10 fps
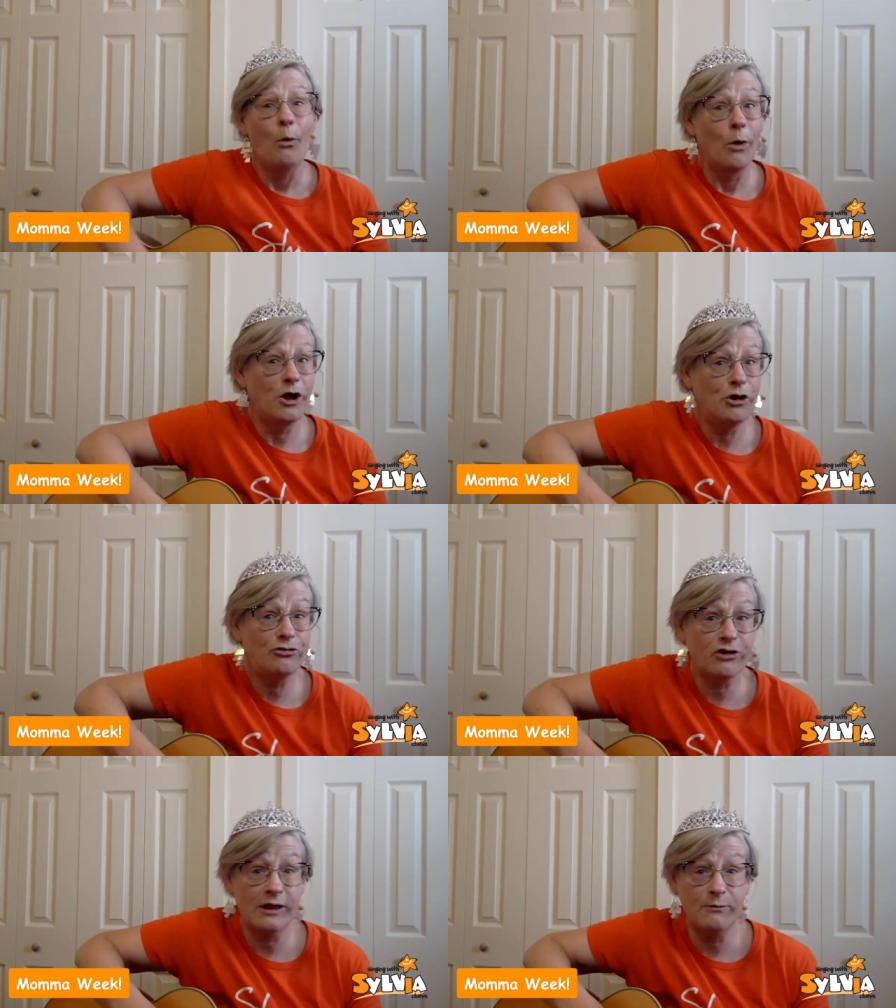Well,
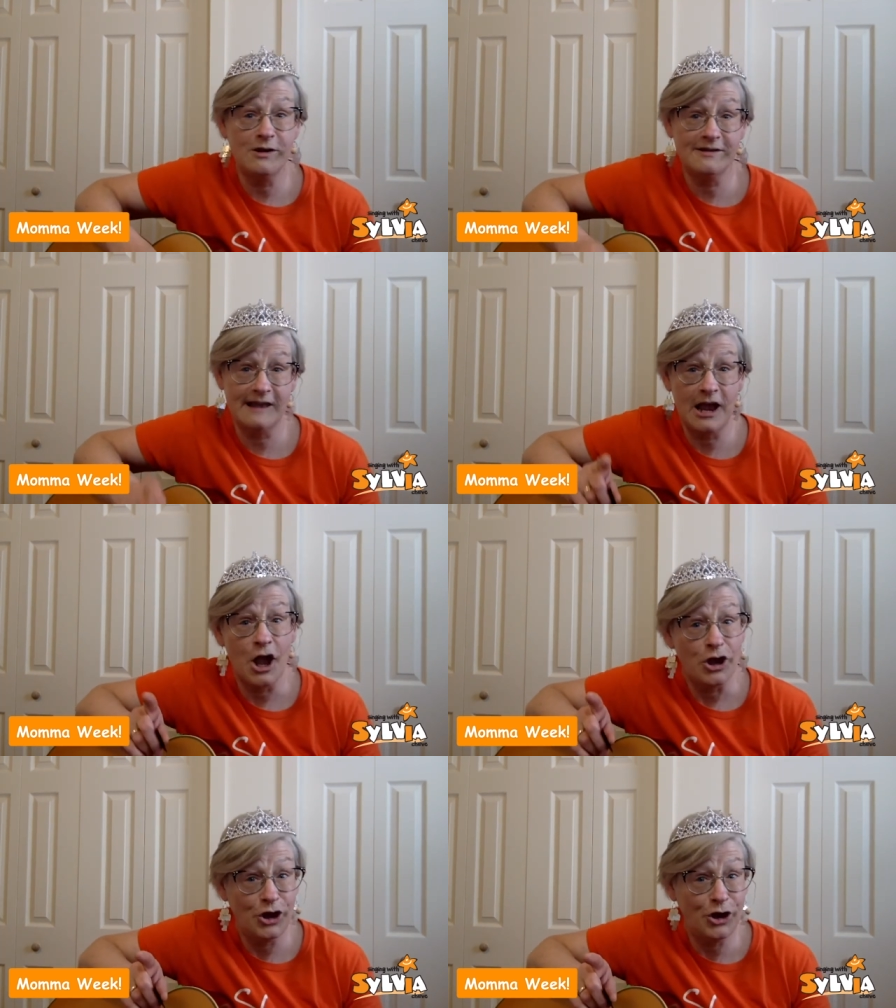usually we
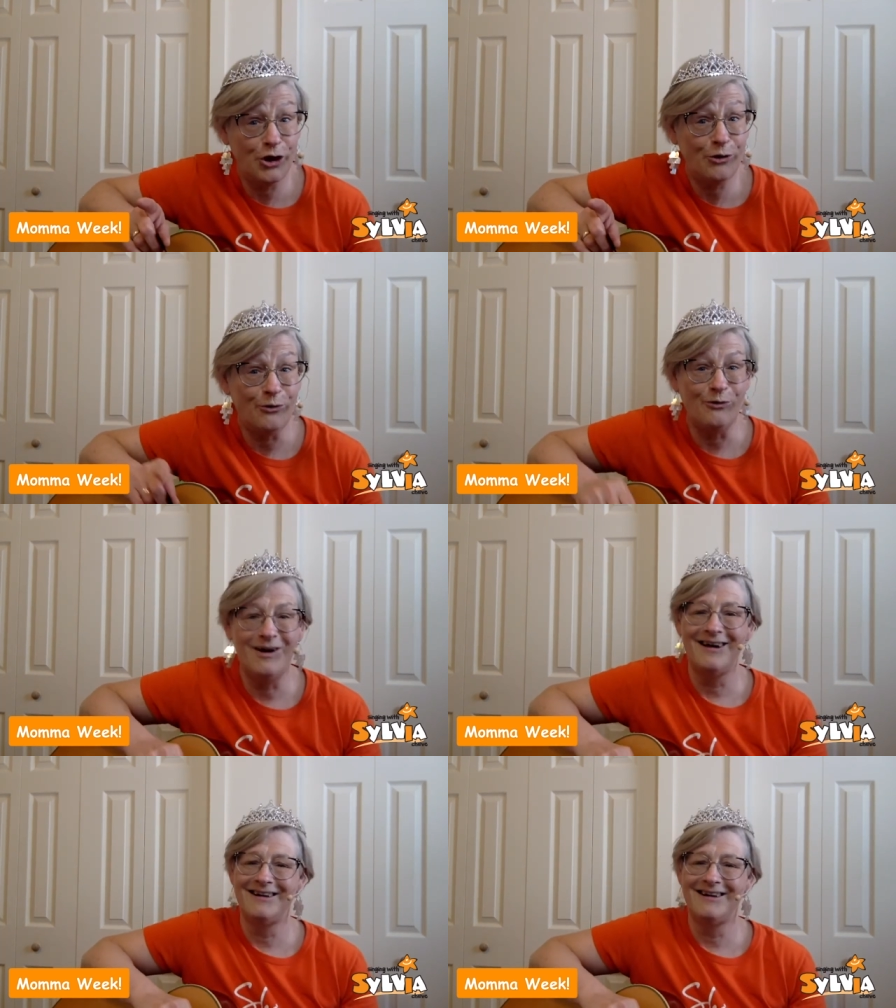sing you,